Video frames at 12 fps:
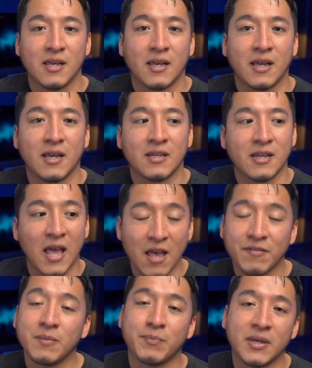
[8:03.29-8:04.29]
And
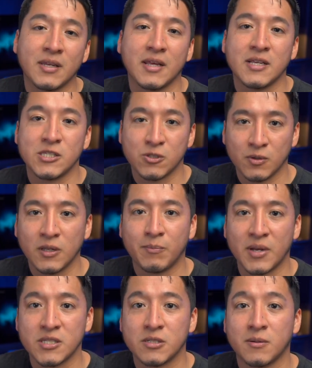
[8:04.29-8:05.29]
having been a Sony
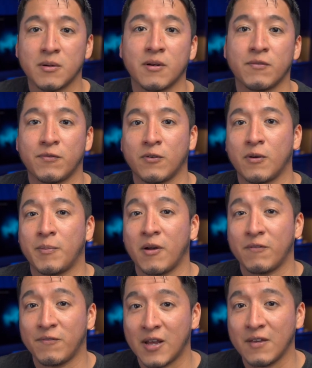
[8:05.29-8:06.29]
ambassador for
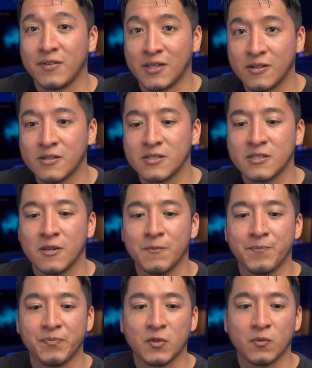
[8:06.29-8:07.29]
about five years,
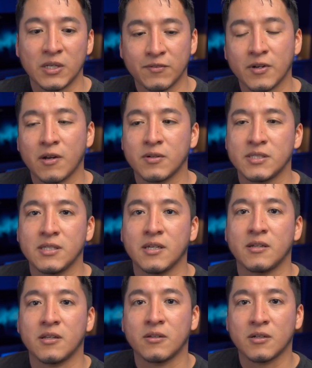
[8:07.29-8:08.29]
whenever I would see
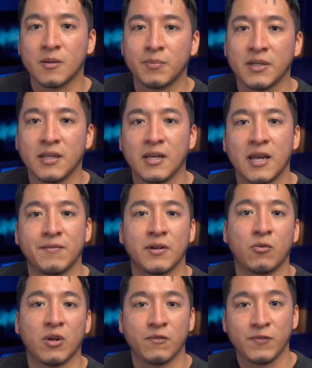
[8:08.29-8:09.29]
another company have a
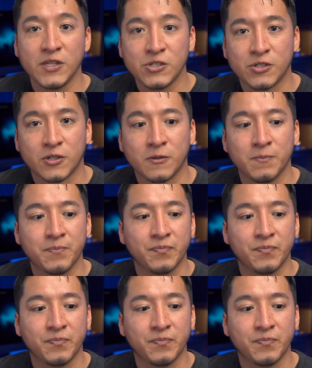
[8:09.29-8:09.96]
great feature